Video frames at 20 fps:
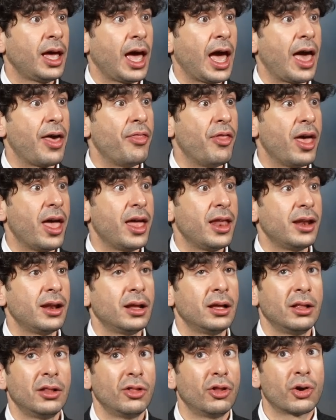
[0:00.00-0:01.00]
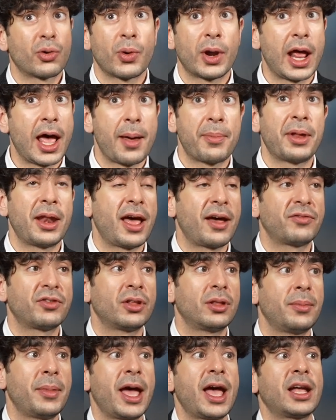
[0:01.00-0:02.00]
And then look what happened after
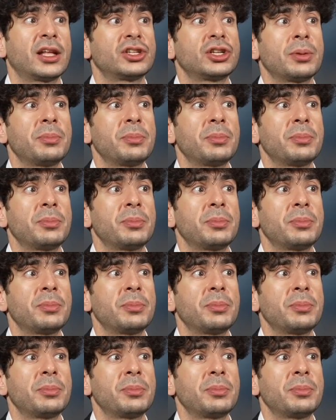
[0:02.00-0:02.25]
the match.